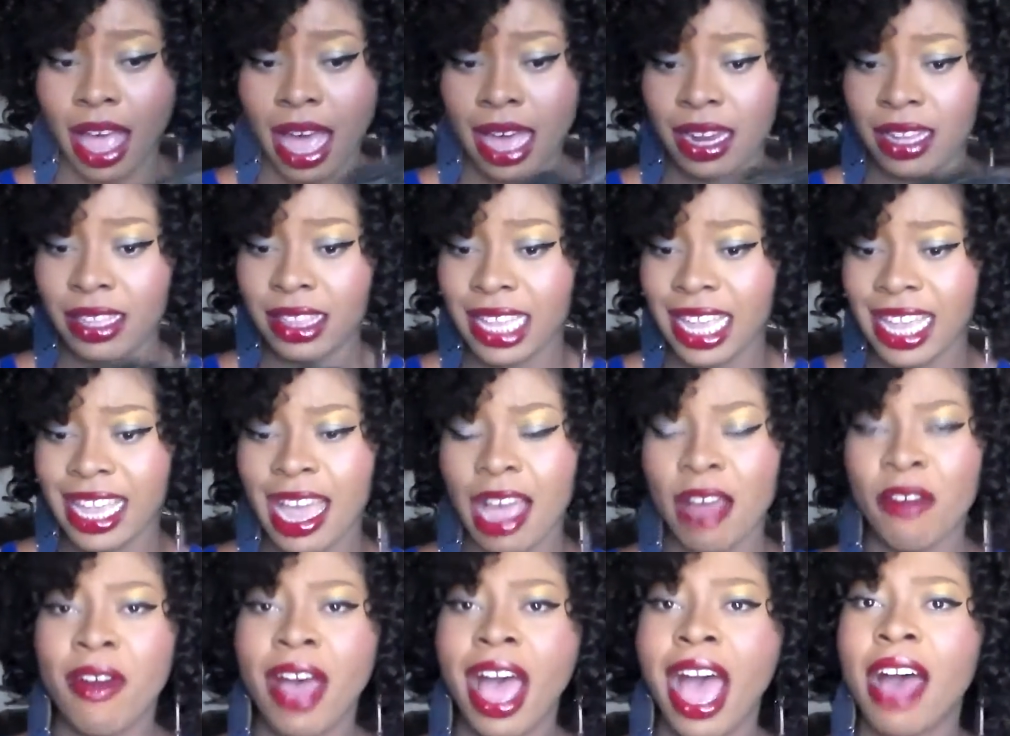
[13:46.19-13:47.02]
I don't
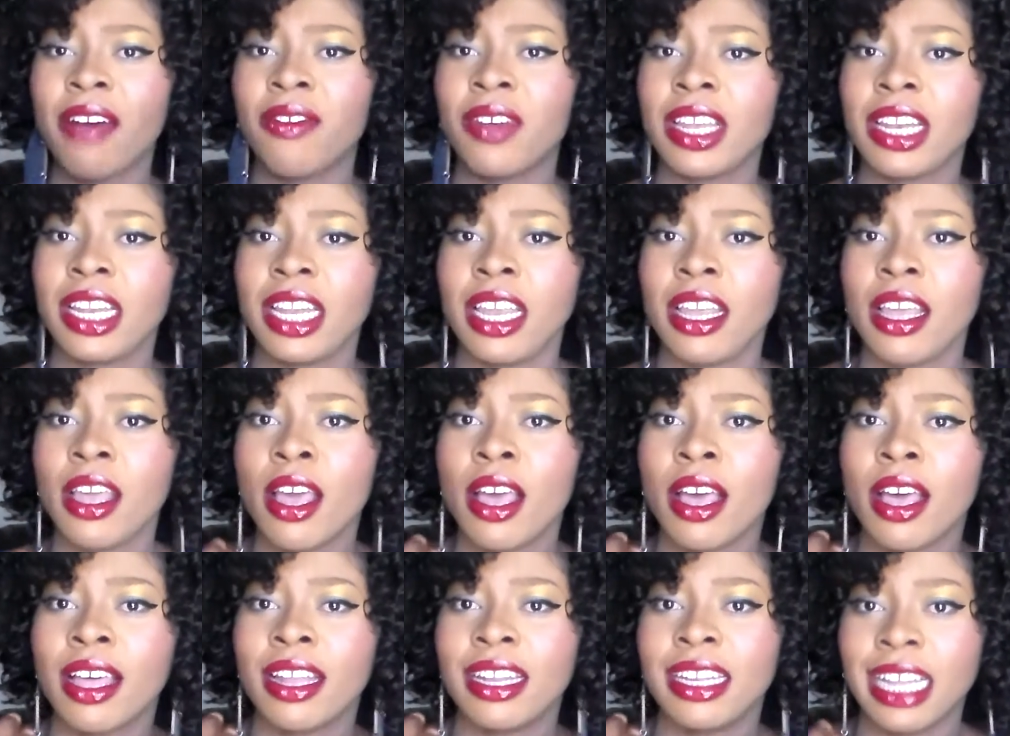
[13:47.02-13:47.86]
think I have any
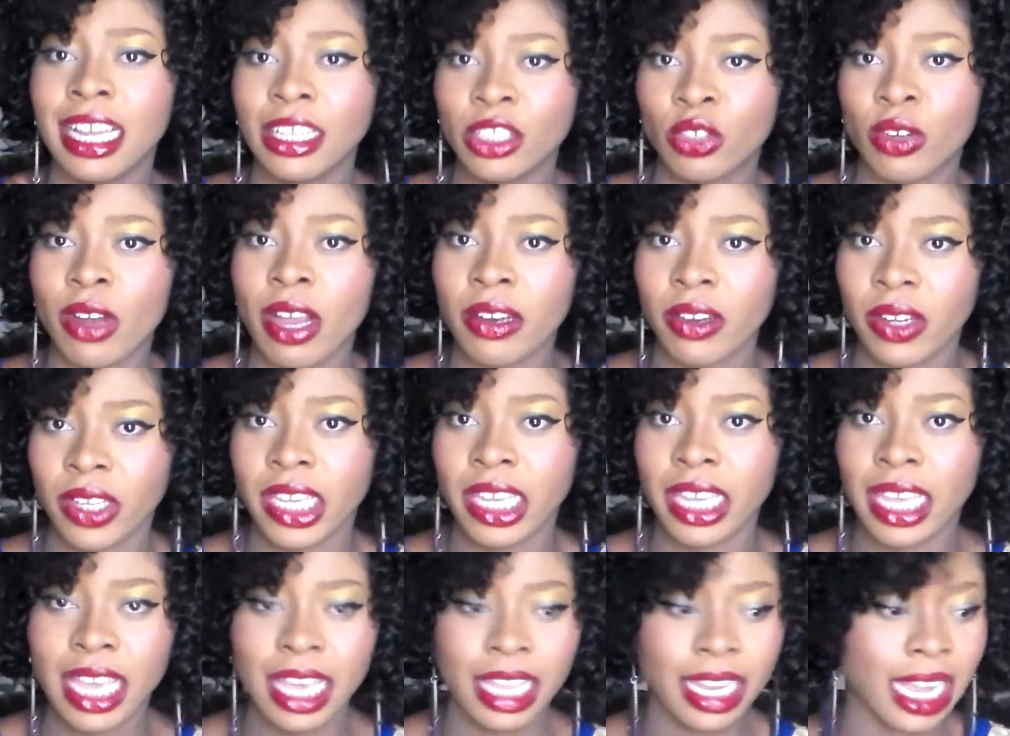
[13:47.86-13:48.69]
natural
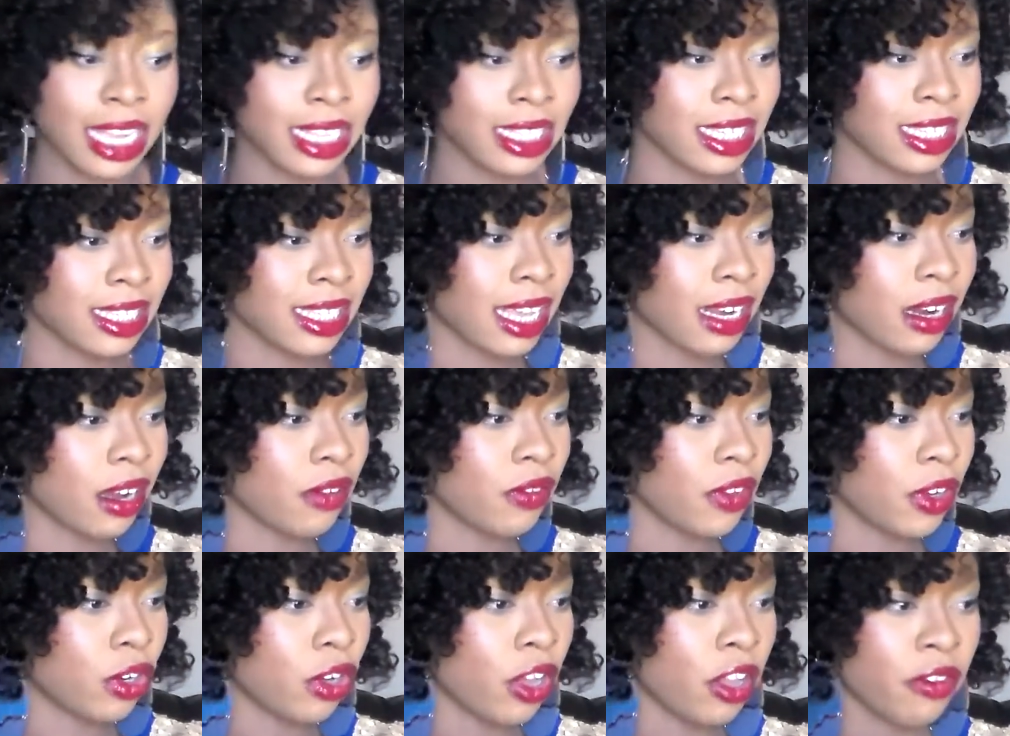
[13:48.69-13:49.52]
looking hair like this. I
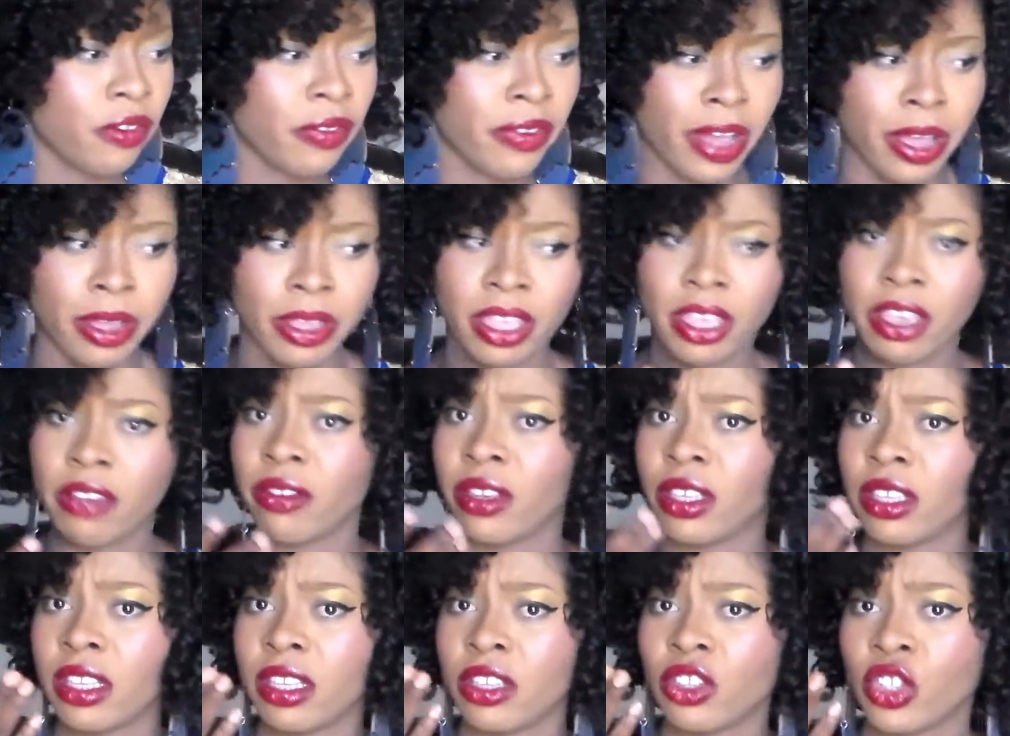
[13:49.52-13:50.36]
don't even know if
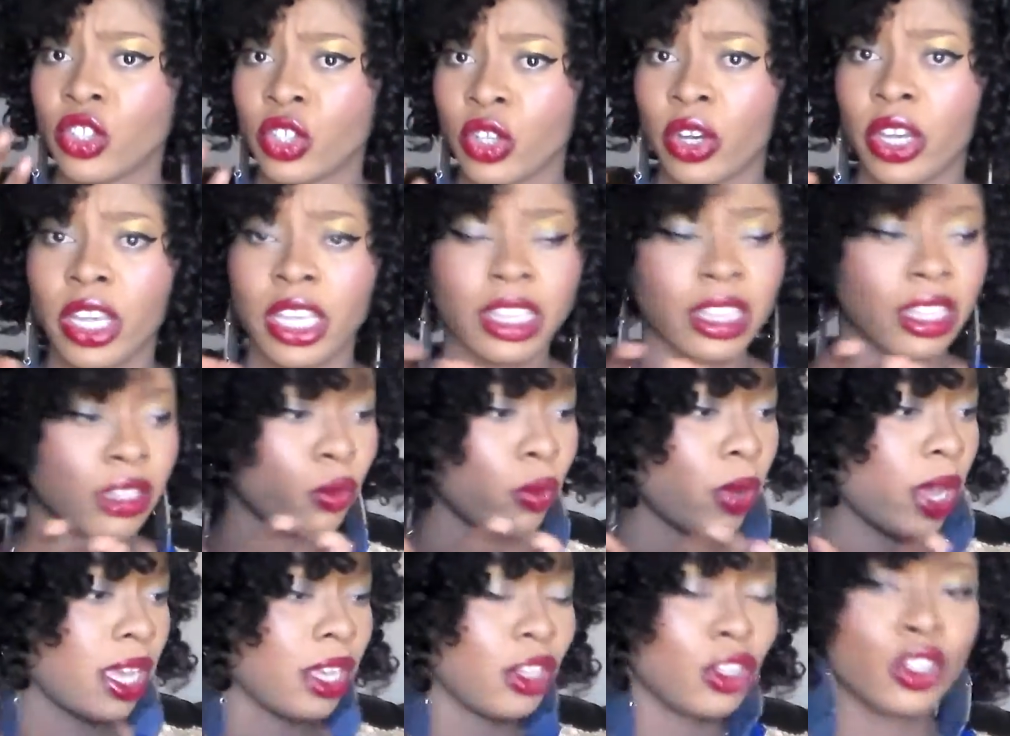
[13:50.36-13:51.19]
it's showing
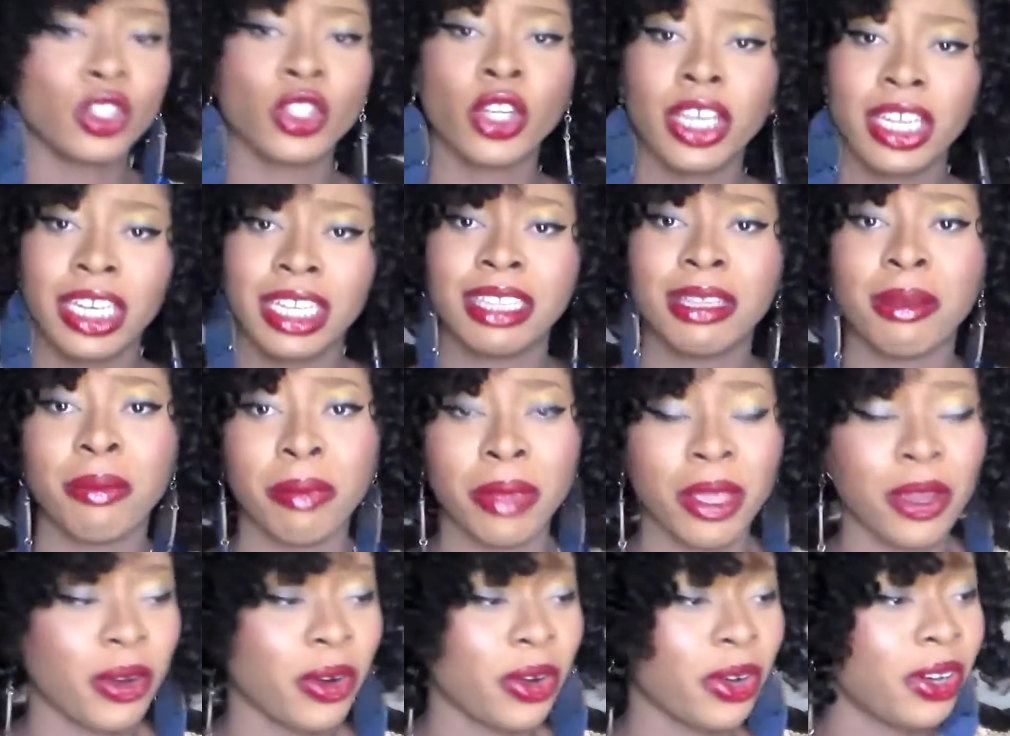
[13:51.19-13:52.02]
the way it's showing in the
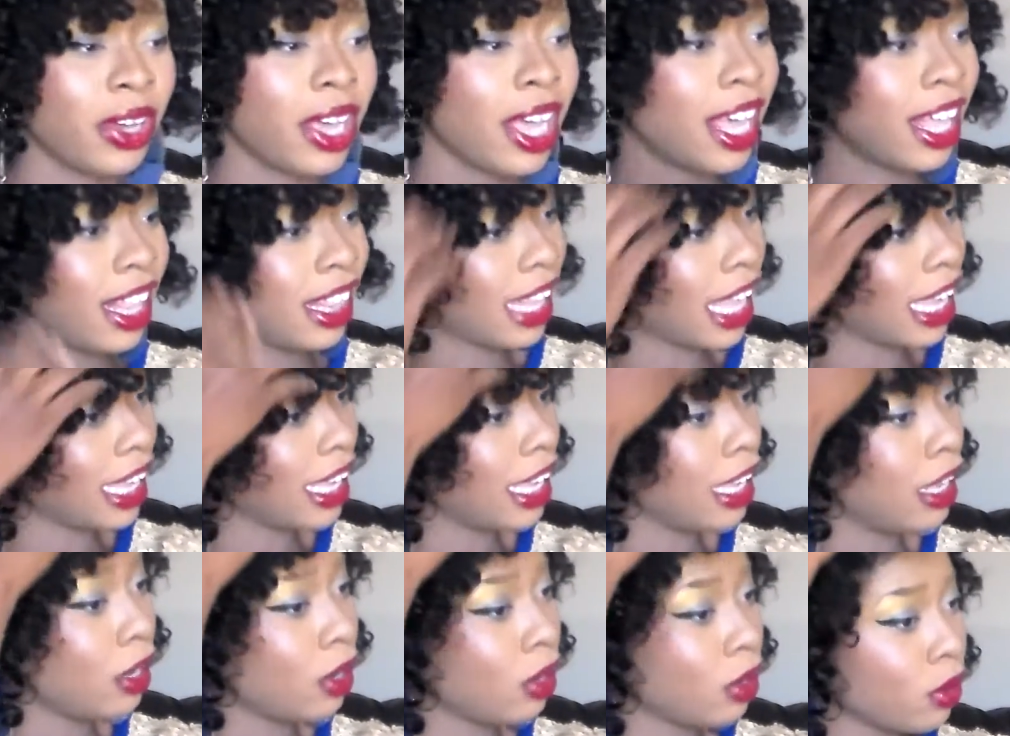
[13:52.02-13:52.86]
mirror.
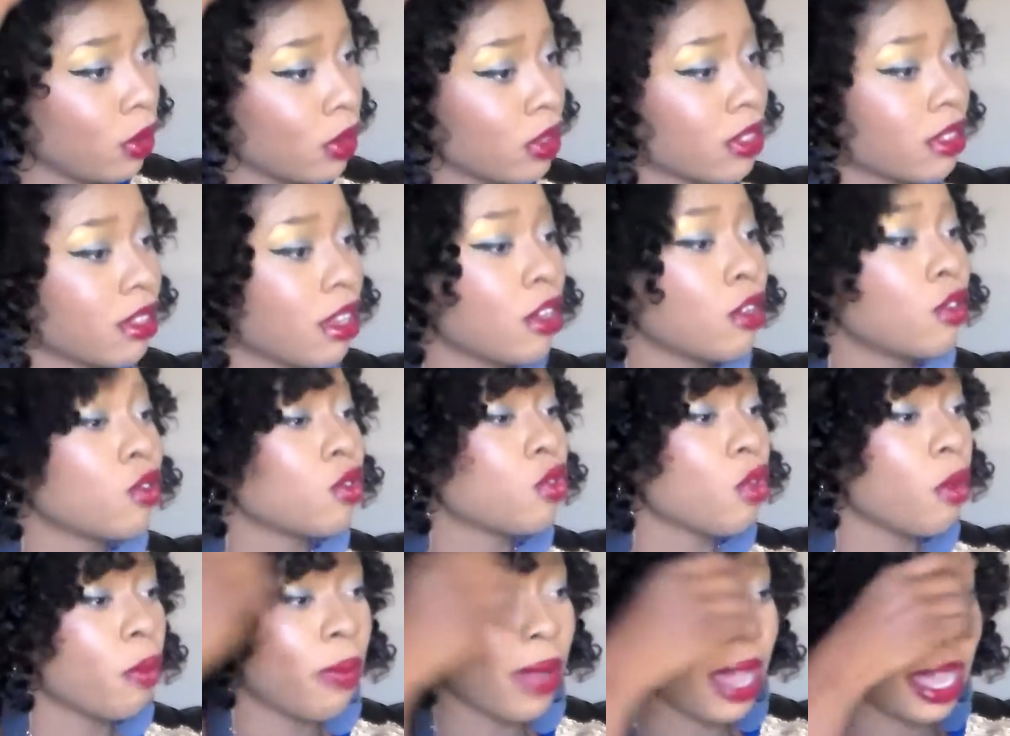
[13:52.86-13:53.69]
Like, it looks
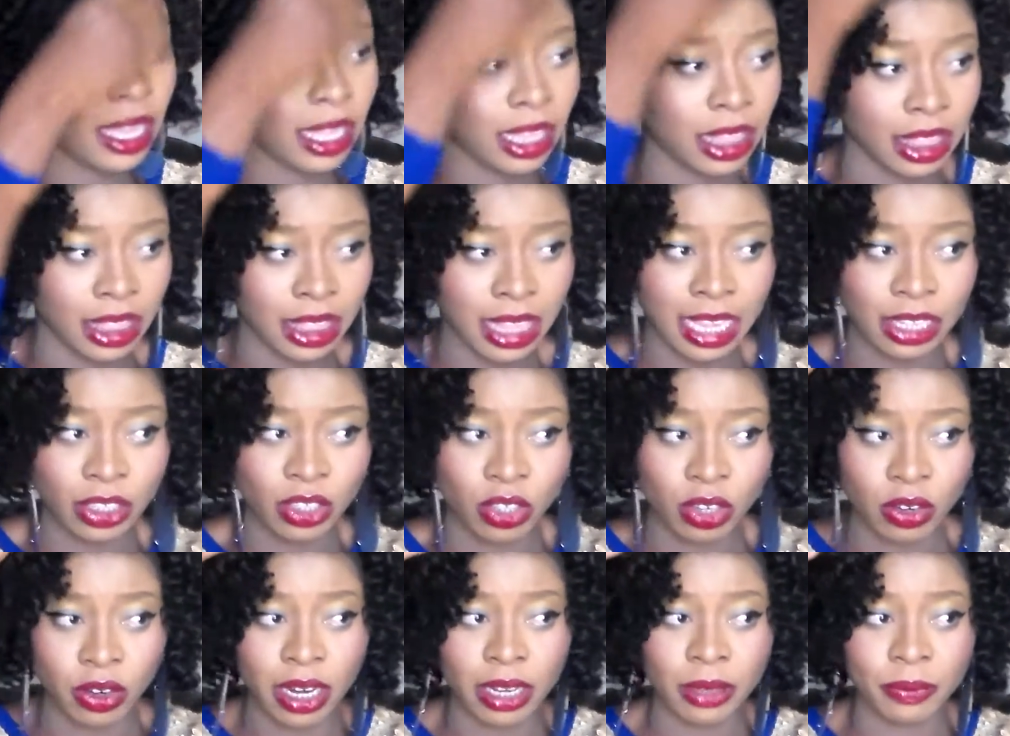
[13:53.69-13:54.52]
super
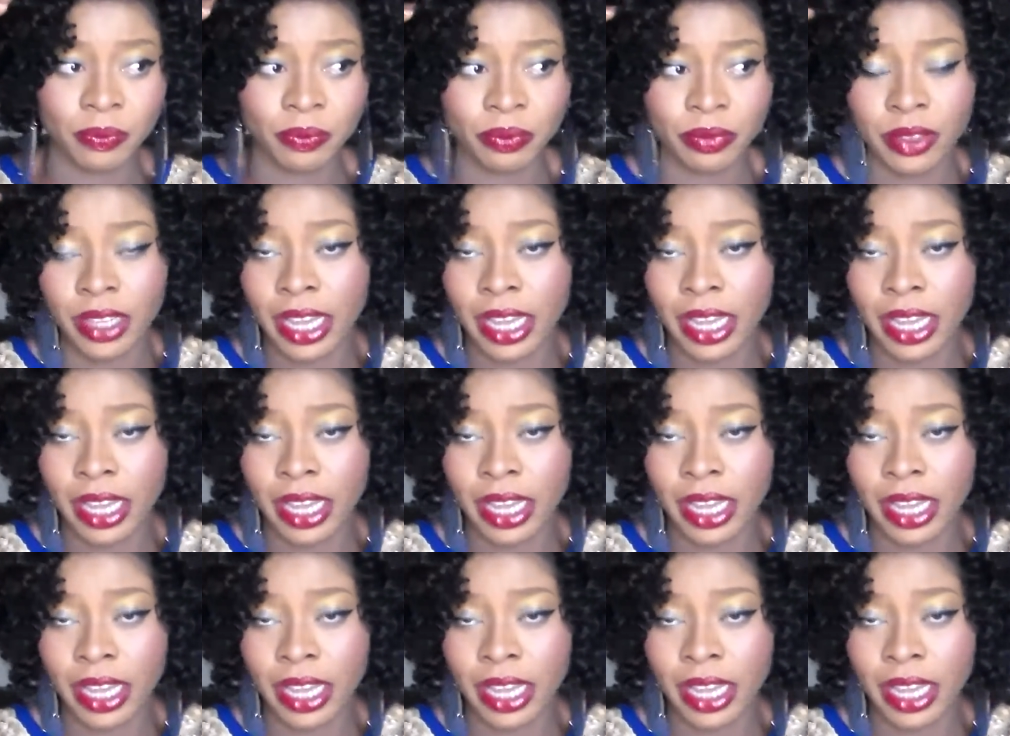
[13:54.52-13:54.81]
natural.